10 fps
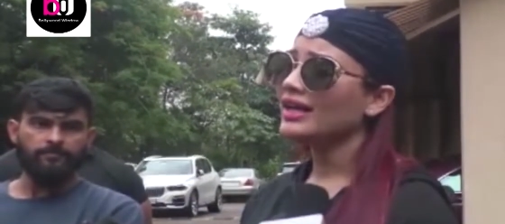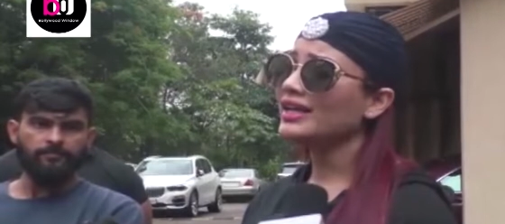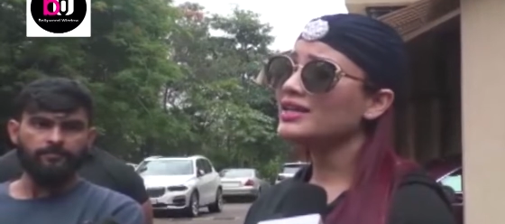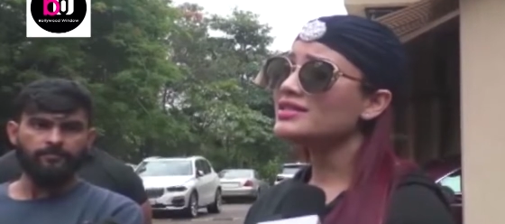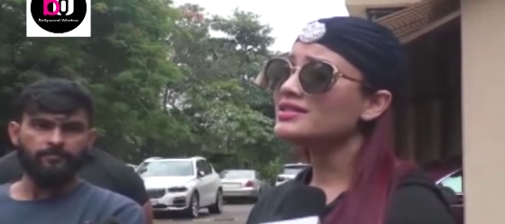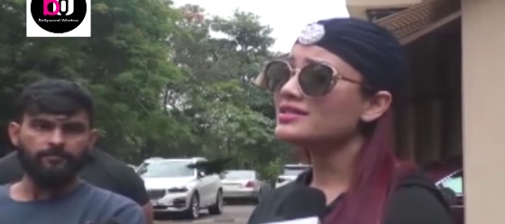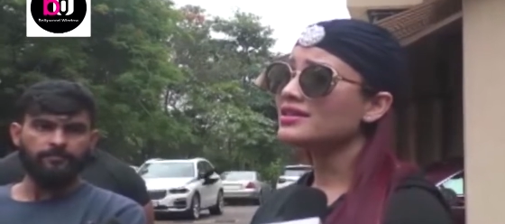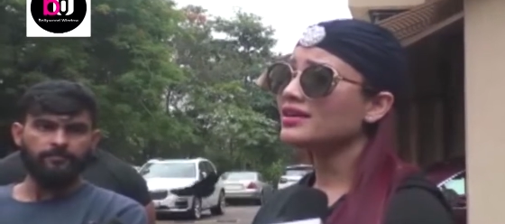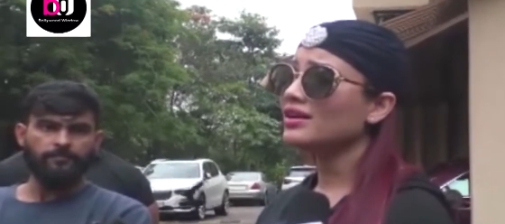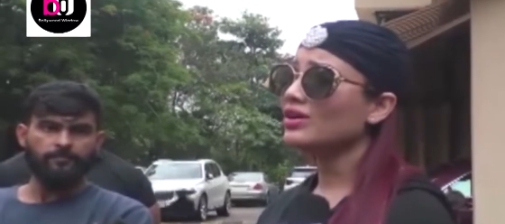Speaker 1: He is
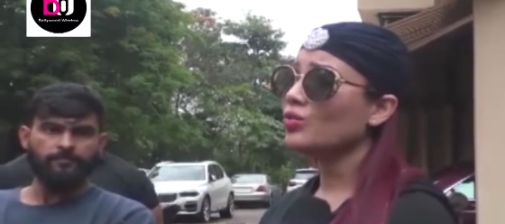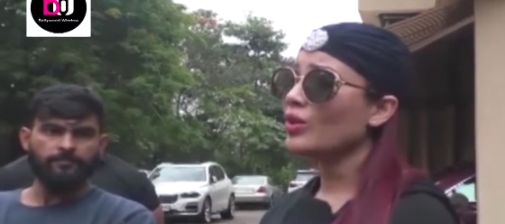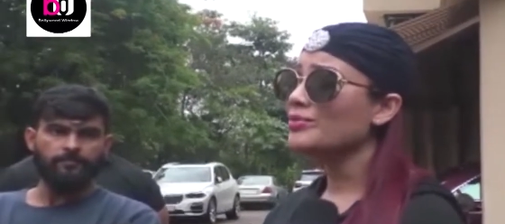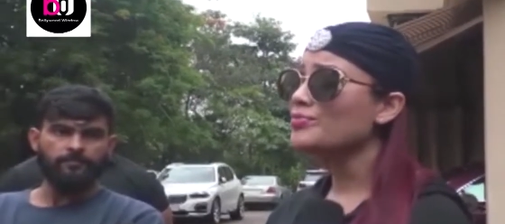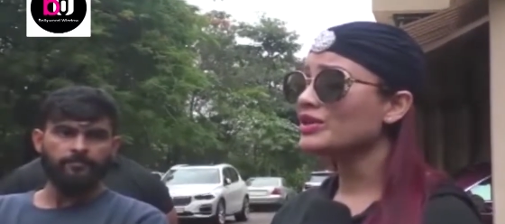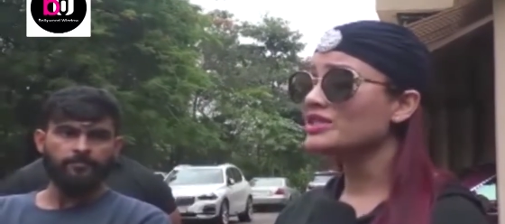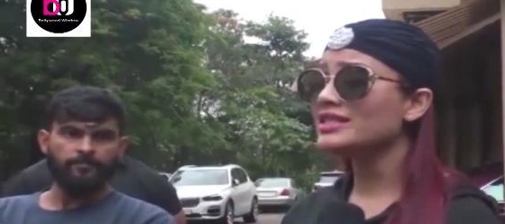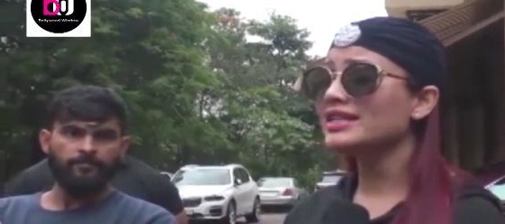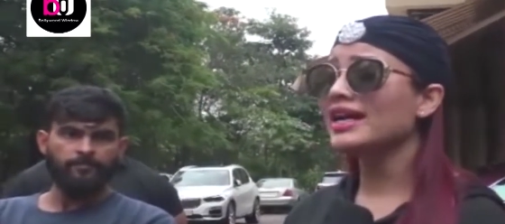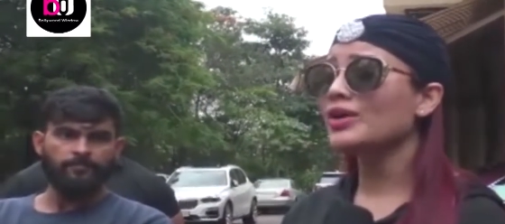uh, one
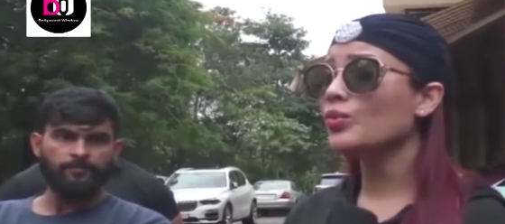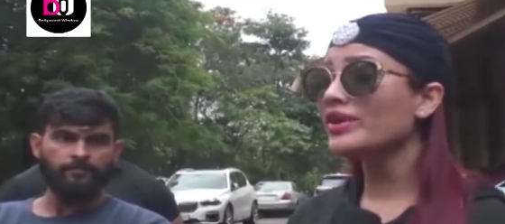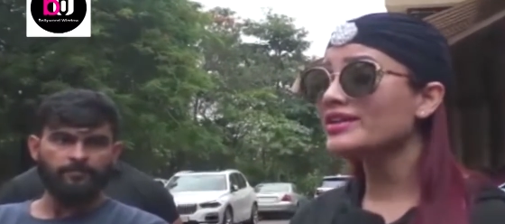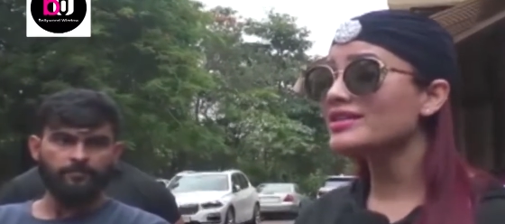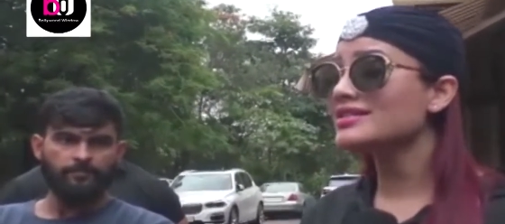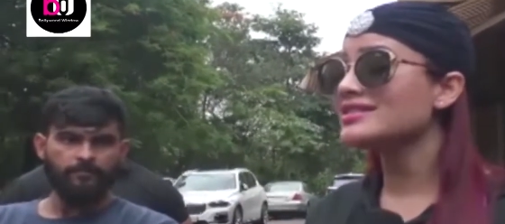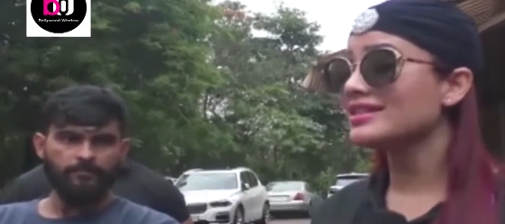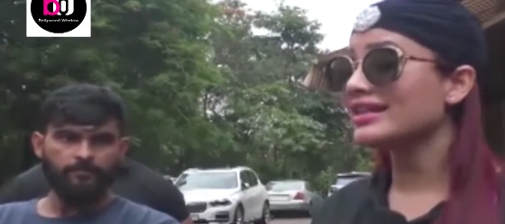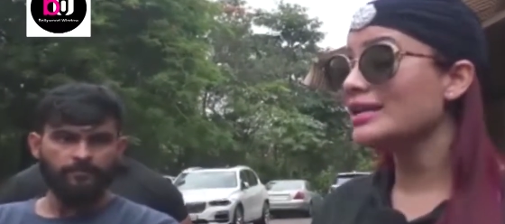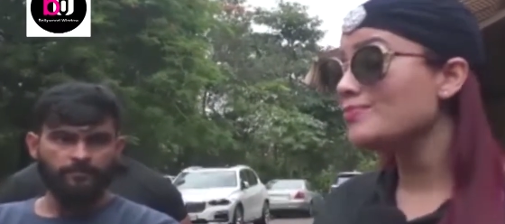person that I witnessed in